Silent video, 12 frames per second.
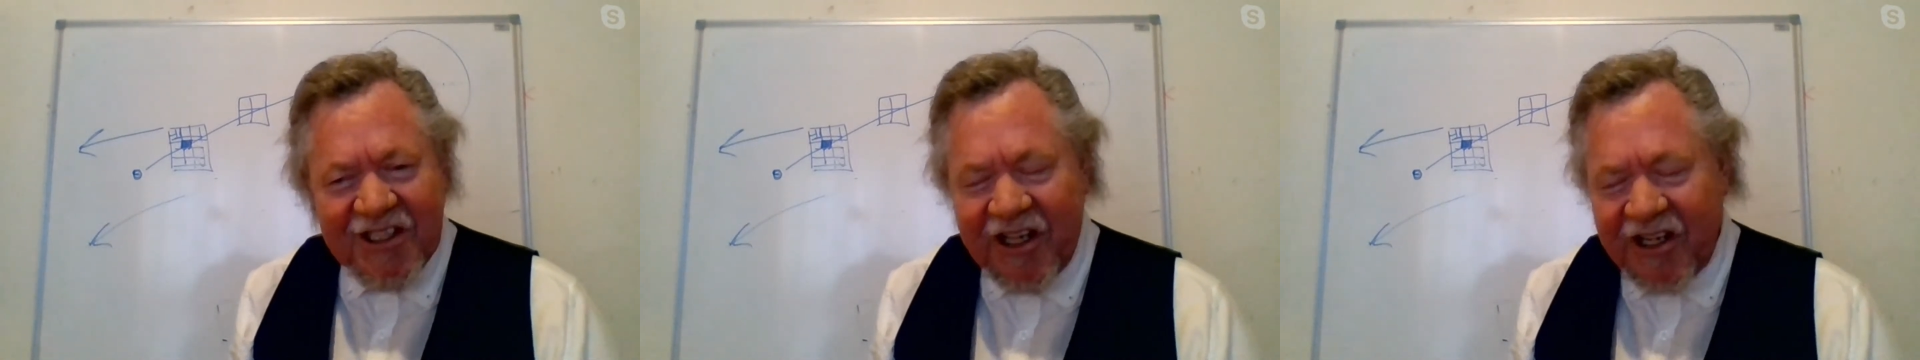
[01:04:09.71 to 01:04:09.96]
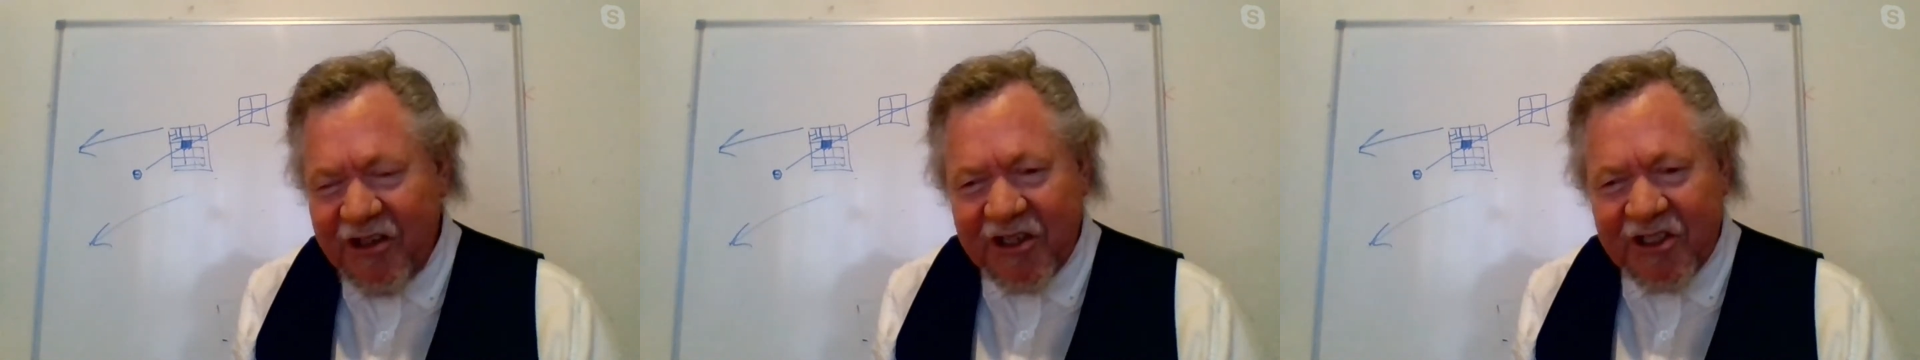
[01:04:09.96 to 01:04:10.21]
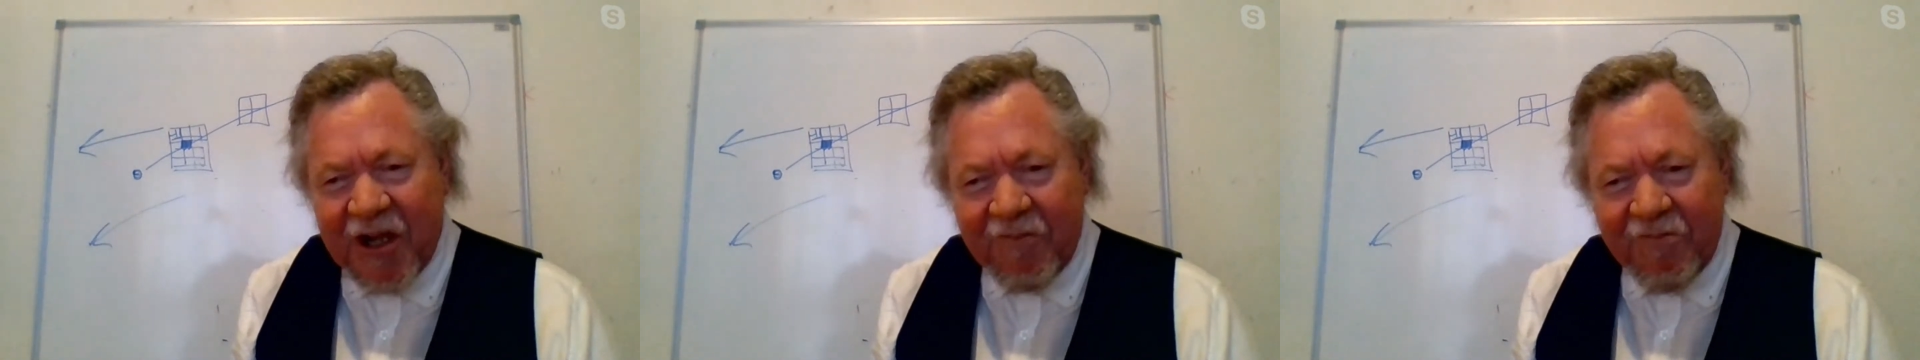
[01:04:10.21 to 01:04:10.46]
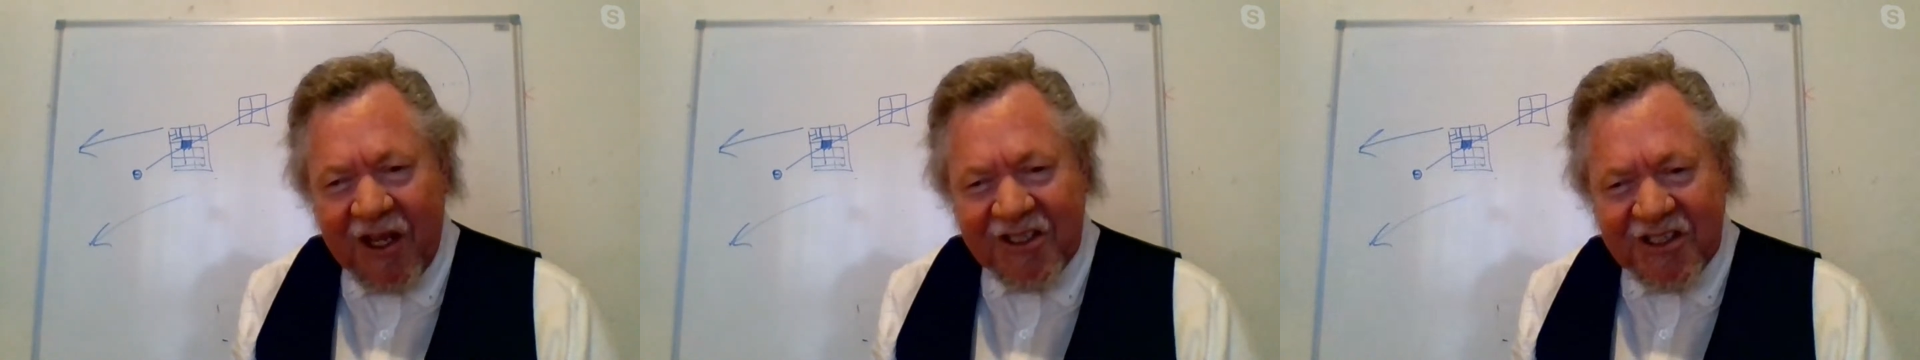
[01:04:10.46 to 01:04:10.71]
you accept
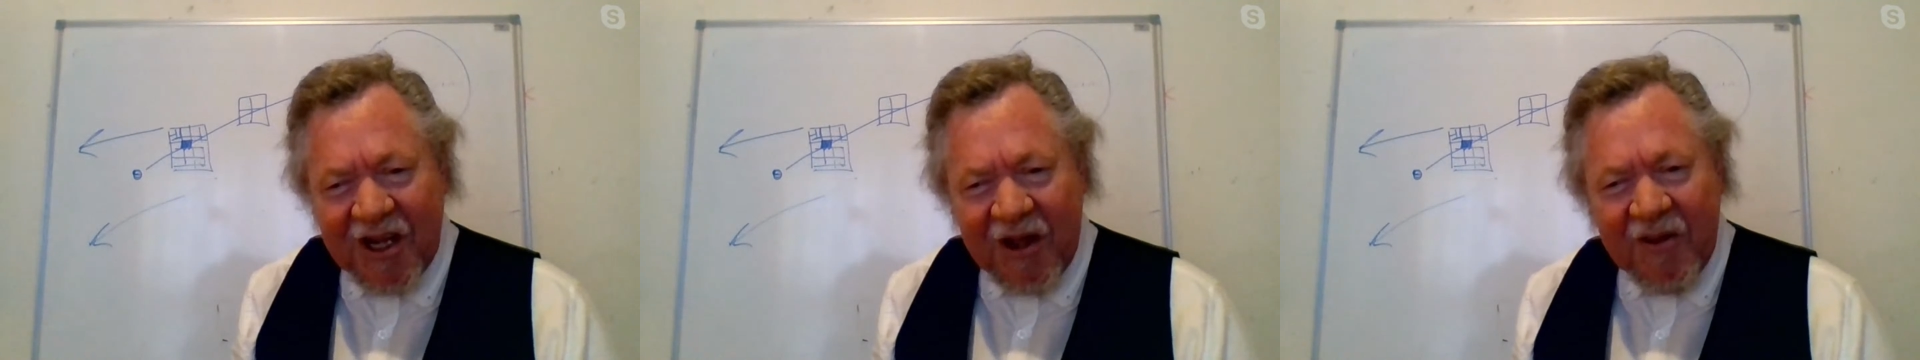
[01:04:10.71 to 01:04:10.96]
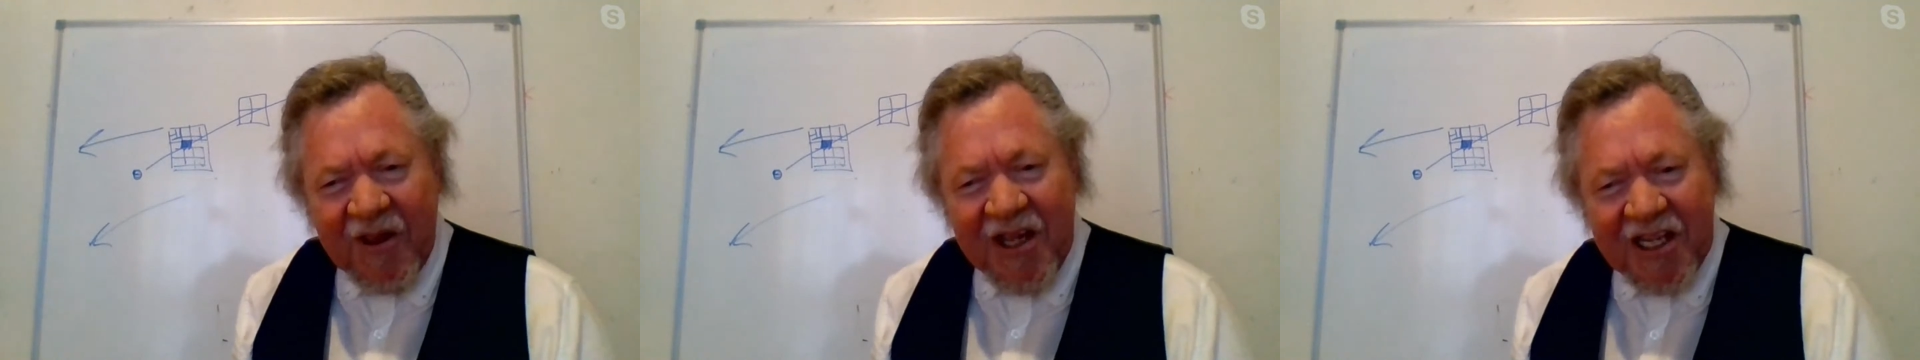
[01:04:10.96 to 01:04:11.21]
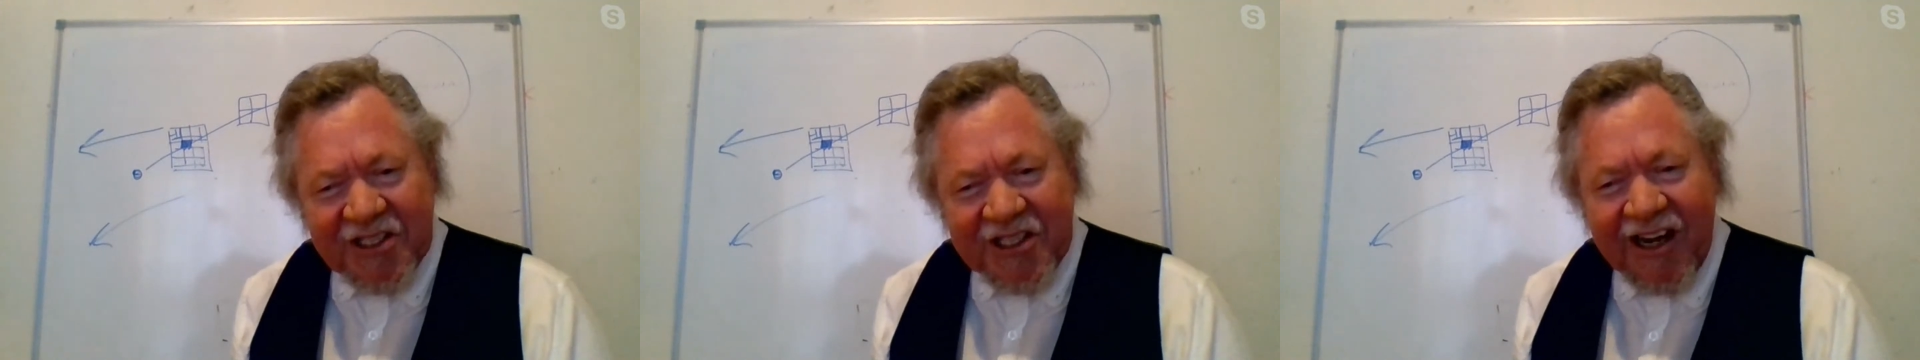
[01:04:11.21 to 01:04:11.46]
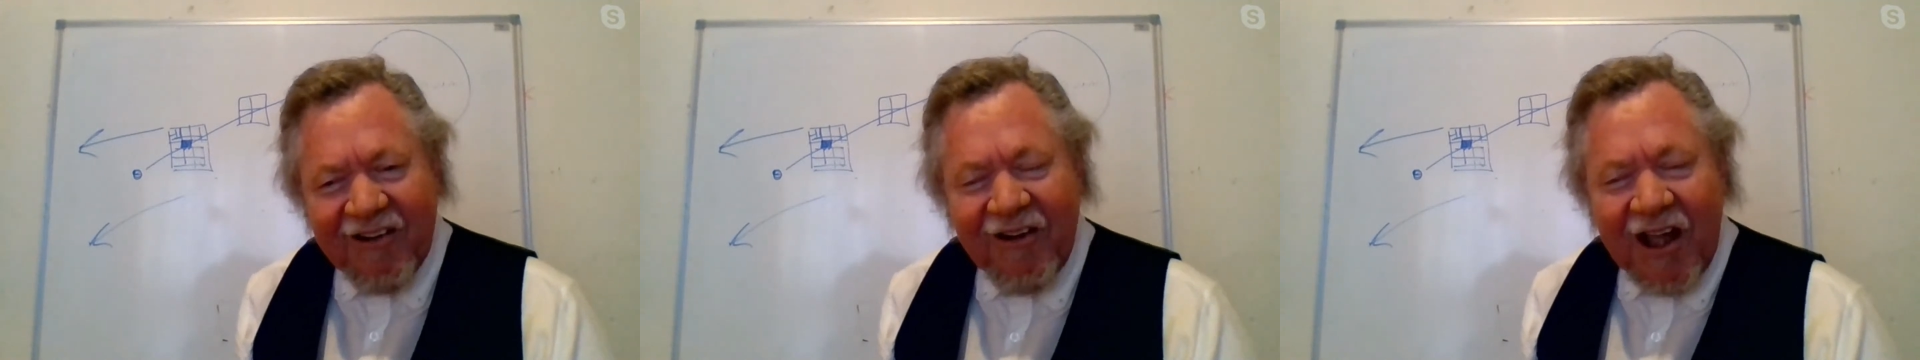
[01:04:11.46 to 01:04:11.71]
that
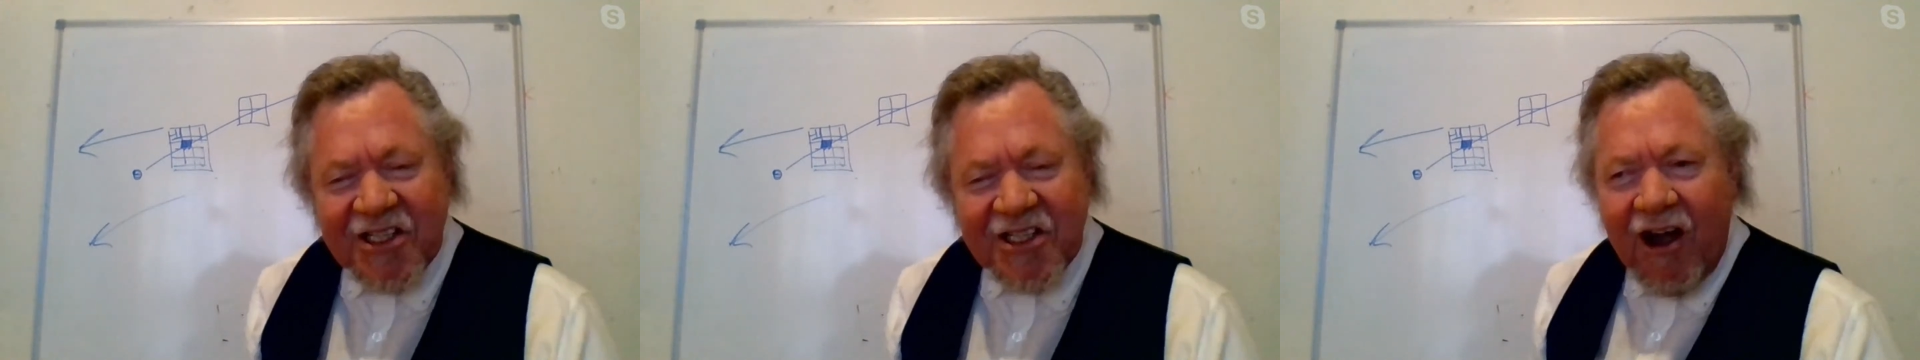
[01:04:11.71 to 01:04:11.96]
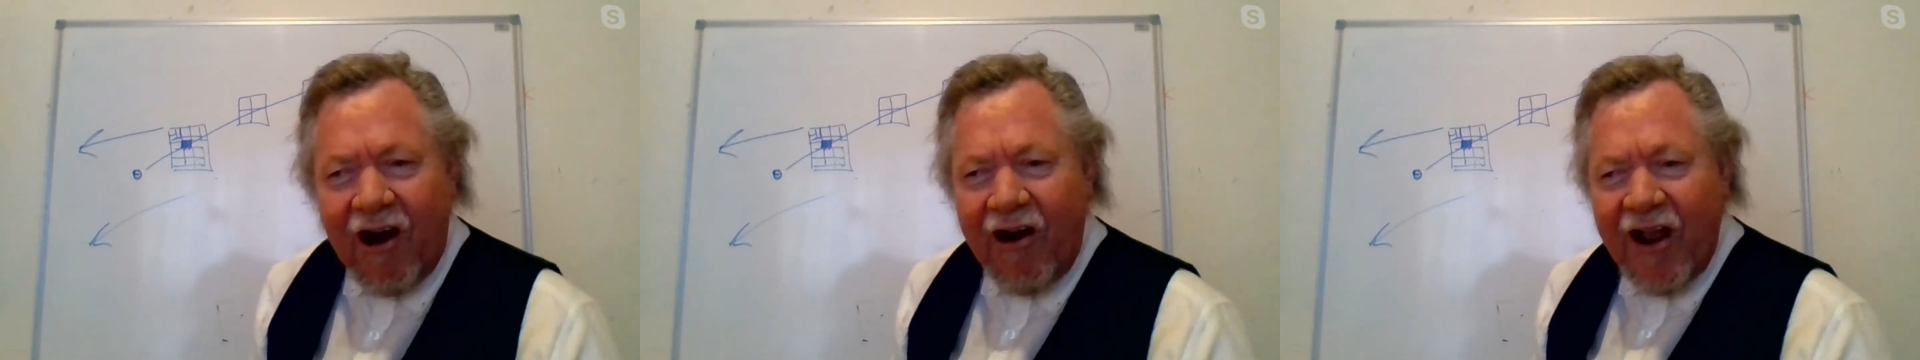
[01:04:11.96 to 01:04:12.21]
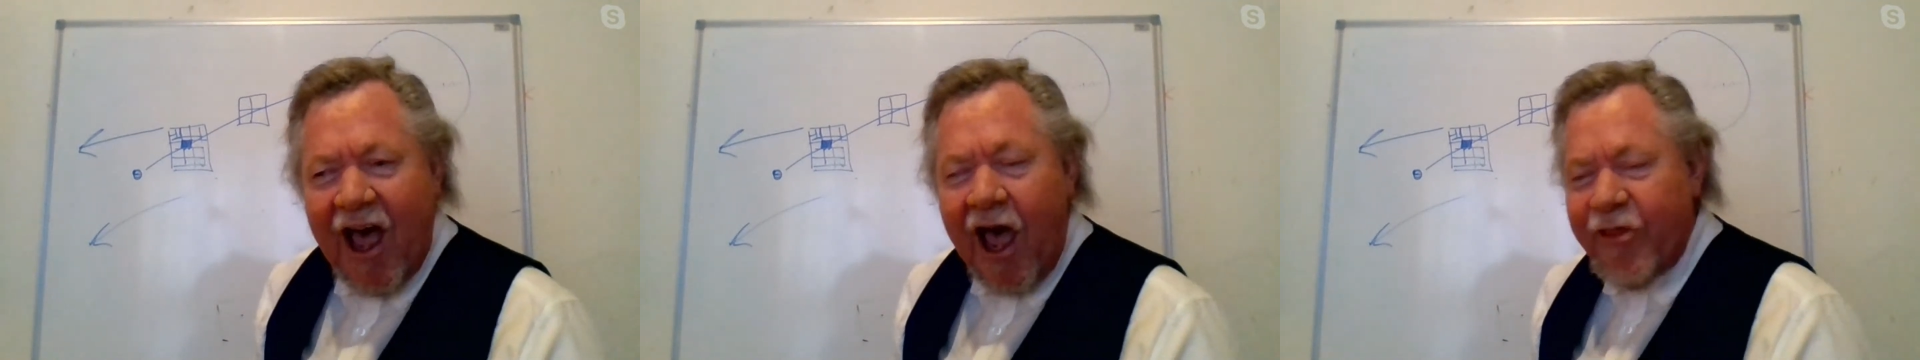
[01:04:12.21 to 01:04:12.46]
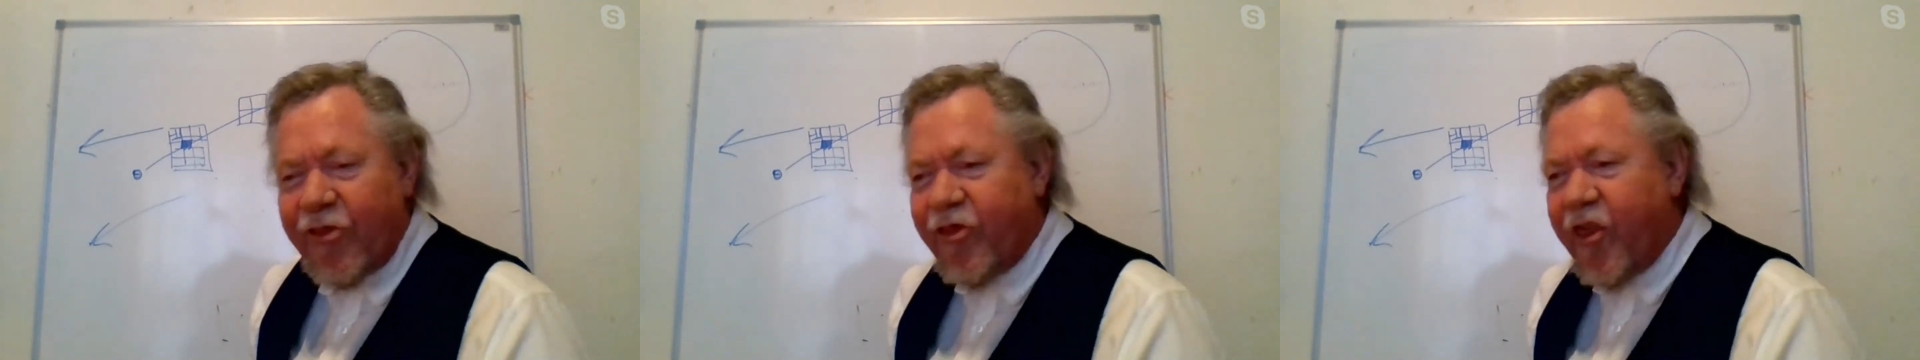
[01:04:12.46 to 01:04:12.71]
satellites are a
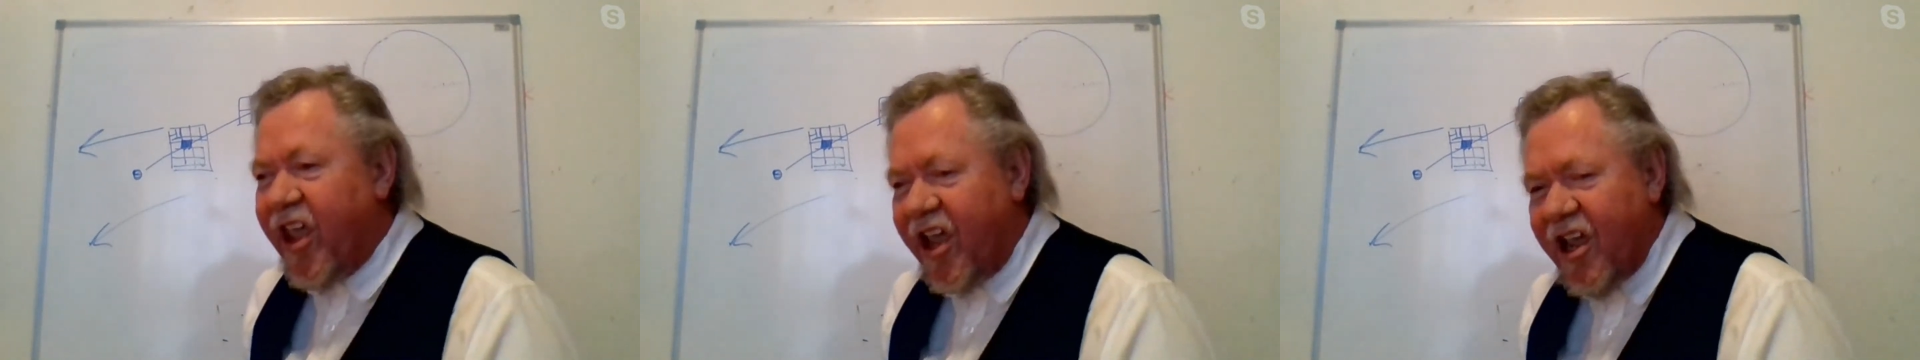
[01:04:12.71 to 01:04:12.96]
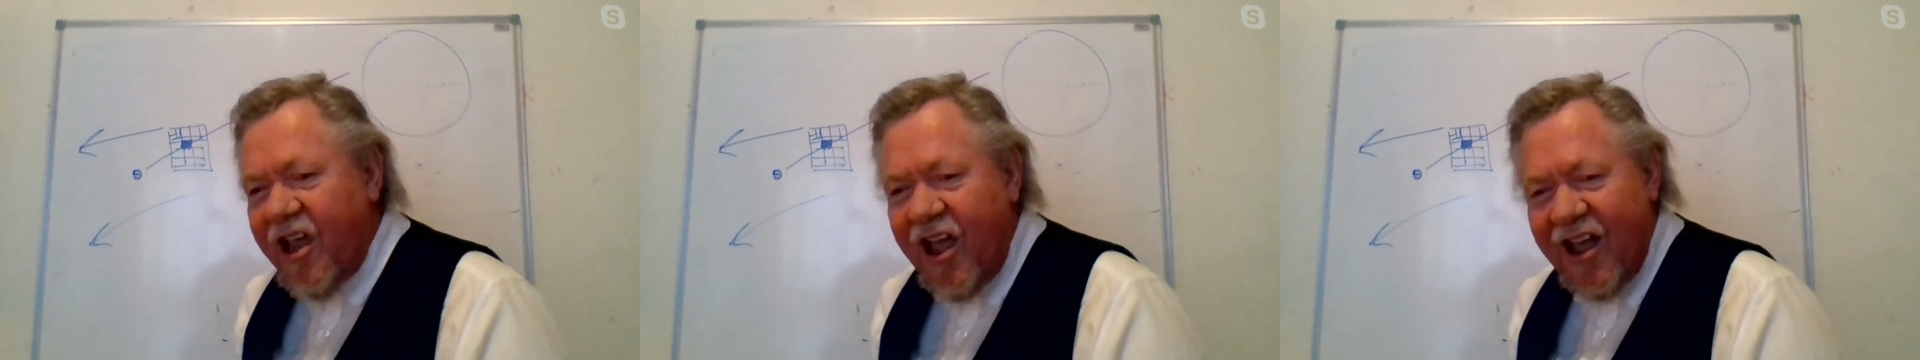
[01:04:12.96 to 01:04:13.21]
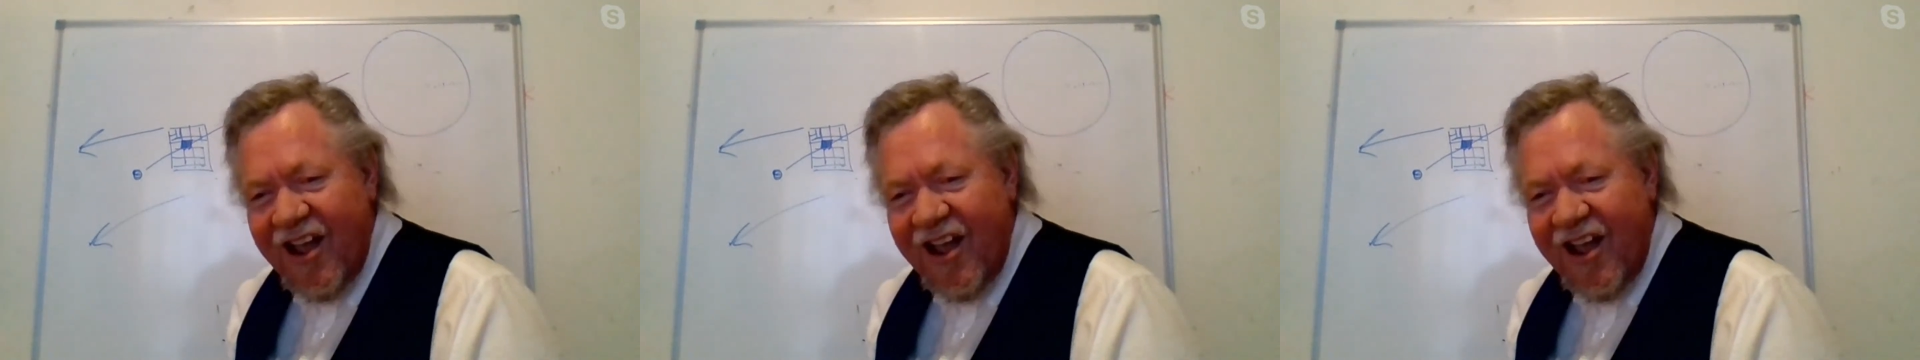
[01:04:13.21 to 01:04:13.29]
thing,